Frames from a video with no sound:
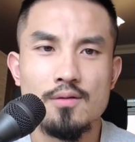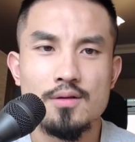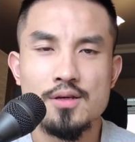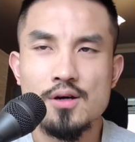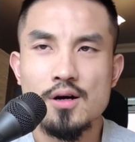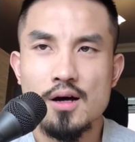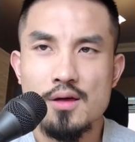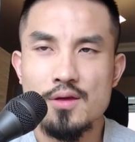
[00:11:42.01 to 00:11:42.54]

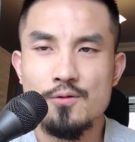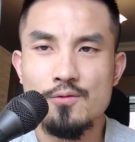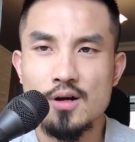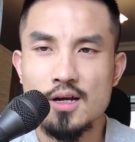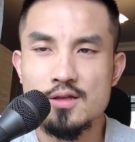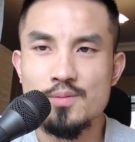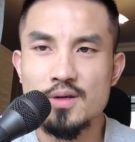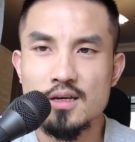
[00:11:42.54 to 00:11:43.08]
I think we're
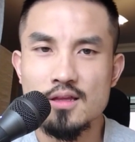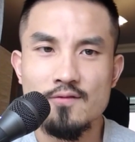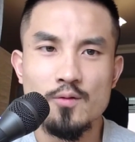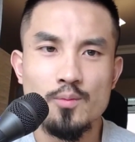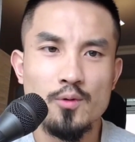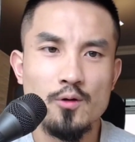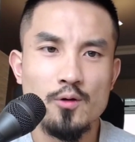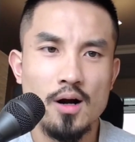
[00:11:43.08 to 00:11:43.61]
at the beginning of a
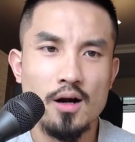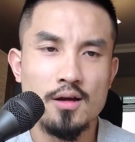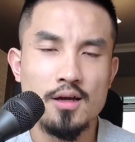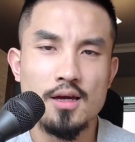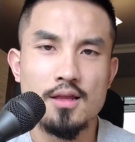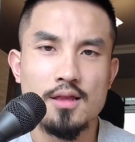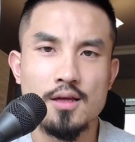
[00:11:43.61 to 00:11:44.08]
bull market,